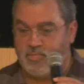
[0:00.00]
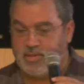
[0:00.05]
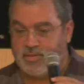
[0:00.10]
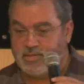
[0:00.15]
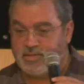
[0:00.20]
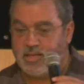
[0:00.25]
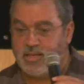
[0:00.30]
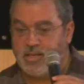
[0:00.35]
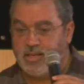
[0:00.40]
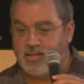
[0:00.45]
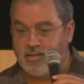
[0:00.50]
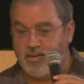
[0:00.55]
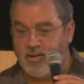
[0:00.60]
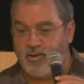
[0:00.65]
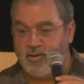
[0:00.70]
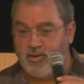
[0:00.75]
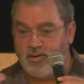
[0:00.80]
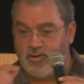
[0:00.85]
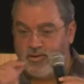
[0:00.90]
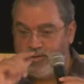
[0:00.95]
be seen and
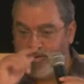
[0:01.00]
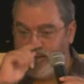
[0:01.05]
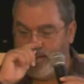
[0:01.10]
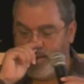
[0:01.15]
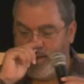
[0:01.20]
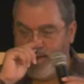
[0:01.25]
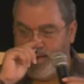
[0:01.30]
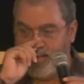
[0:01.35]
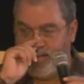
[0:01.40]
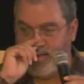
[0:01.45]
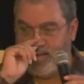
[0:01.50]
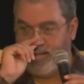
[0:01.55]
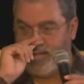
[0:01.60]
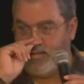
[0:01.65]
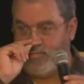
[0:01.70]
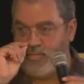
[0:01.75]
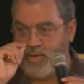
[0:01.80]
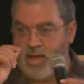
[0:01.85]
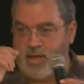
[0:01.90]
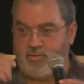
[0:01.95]
heard. And then
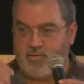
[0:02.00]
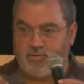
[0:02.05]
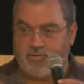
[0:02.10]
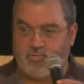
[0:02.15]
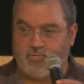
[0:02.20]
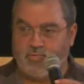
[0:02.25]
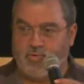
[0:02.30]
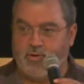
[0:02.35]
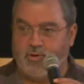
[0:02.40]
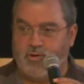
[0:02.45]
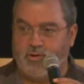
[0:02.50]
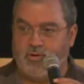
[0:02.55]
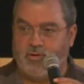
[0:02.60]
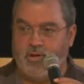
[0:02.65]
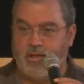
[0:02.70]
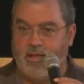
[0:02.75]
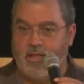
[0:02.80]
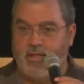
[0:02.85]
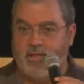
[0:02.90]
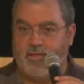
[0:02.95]
the Panthers were
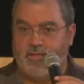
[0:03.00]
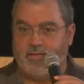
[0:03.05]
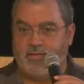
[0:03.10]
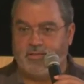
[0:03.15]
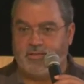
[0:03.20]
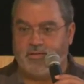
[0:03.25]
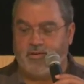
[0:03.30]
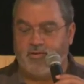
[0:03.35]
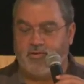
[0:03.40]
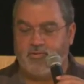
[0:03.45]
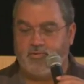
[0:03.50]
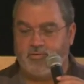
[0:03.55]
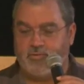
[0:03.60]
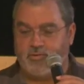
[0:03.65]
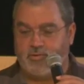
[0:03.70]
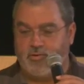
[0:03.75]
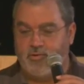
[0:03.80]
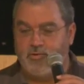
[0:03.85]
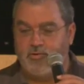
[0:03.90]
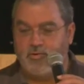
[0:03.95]
so
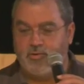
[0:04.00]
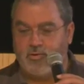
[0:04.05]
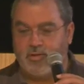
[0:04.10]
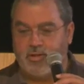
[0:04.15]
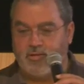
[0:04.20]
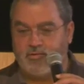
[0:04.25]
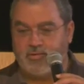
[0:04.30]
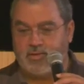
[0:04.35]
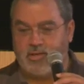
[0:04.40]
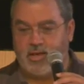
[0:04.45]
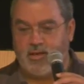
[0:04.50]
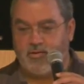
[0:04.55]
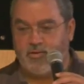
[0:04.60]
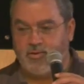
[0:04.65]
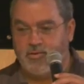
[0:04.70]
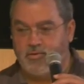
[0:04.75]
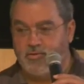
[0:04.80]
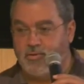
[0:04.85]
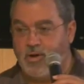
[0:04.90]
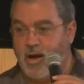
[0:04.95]
cool. It was like,
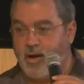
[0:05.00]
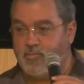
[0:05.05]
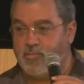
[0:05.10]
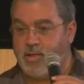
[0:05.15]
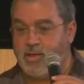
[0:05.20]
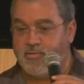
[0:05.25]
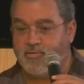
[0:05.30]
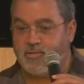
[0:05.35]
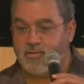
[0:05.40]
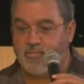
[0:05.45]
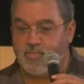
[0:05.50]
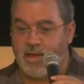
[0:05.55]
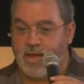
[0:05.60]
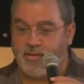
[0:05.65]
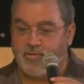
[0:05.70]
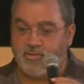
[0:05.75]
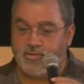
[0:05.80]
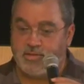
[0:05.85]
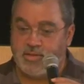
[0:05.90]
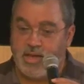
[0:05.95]
ooh, I'll play for the
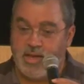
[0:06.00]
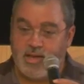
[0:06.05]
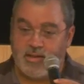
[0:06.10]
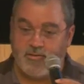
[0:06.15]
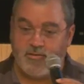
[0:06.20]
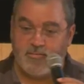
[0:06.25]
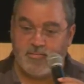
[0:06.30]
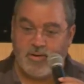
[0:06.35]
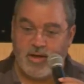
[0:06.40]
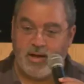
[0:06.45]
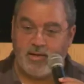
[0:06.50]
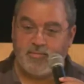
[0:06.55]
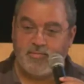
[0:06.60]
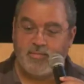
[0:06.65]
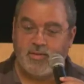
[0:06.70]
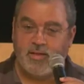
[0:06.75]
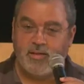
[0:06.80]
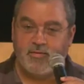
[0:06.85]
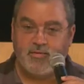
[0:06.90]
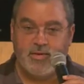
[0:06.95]
Panthers. Yeah, no
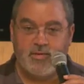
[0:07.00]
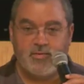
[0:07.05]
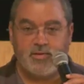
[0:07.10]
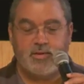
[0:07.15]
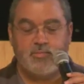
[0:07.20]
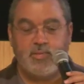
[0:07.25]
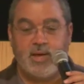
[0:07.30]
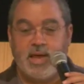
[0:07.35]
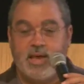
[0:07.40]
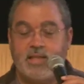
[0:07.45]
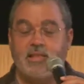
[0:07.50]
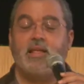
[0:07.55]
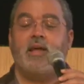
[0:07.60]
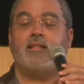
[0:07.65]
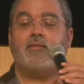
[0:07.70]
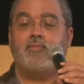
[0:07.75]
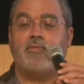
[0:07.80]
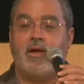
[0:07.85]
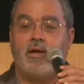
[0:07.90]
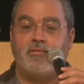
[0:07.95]
problem. We don't get paid,
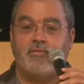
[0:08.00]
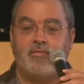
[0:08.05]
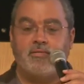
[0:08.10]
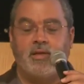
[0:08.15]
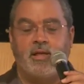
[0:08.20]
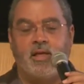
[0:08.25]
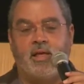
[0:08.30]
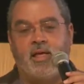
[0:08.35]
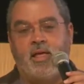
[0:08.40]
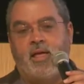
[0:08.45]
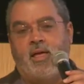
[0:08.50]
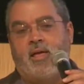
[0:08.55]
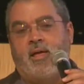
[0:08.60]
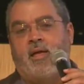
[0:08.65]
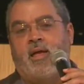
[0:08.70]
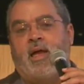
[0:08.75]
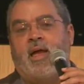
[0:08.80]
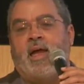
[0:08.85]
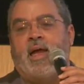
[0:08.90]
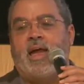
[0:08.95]
not a problem.
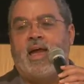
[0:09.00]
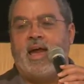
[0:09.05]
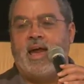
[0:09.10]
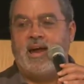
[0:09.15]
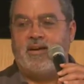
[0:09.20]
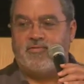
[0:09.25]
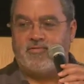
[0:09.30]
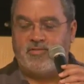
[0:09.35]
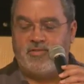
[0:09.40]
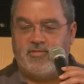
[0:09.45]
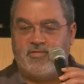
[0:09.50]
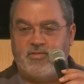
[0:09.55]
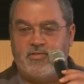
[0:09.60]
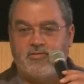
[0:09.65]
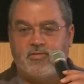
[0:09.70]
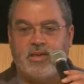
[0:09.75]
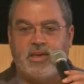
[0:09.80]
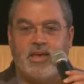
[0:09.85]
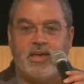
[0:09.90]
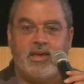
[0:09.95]
After a
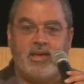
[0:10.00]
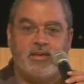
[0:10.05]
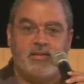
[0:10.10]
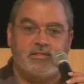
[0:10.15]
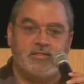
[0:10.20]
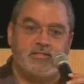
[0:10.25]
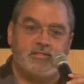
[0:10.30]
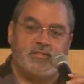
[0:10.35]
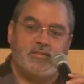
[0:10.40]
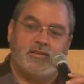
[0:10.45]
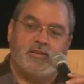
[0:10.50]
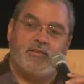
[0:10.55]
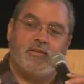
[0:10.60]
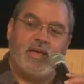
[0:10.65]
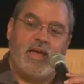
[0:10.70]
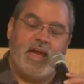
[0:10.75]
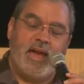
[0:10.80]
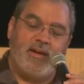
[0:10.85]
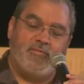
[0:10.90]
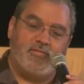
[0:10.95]
few gigs,
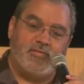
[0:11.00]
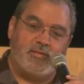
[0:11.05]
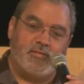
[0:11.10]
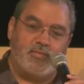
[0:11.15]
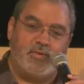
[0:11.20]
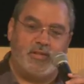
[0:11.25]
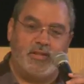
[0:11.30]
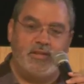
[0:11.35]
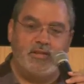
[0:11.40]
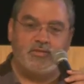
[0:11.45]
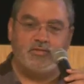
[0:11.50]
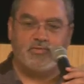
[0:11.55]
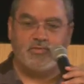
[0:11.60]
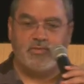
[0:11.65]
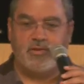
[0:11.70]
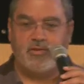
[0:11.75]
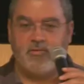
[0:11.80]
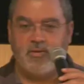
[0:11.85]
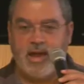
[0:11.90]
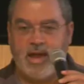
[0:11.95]
after the police
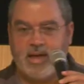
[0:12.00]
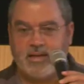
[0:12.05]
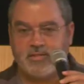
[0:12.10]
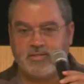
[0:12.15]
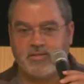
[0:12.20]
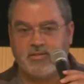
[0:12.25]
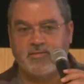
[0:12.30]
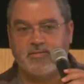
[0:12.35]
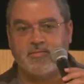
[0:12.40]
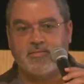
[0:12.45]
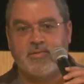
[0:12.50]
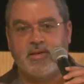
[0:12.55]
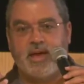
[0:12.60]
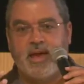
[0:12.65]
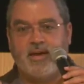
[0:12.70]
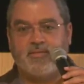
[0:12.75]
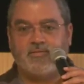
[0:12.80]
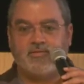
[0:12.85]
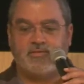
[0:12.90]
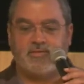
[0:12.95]
would harass them,
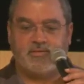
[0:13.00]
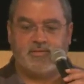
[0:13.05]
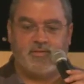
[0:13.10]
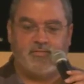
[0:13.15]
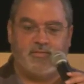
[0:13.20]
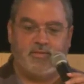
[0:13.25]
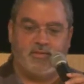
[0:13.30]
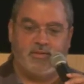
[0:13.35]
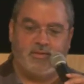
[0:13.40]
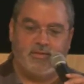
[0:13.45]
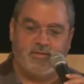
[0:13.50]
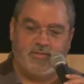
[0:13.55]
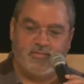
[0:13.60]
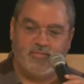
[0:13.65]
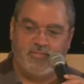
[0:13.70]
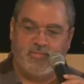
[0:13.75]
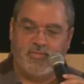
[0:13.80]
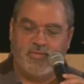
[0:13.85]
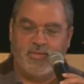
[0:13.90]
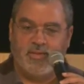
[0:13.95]
after some of the
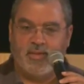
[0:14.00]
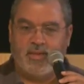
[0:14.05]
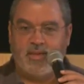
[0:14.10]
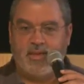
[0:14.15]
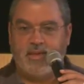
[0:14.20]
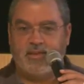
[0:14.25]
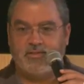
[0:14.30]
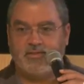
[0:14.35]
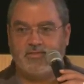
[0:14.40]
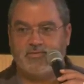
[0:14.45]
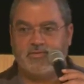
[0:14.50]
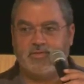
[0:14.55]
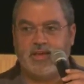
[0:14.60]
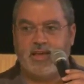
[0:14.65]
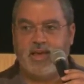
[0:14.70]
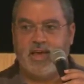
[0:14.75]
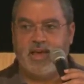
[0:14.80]
issues they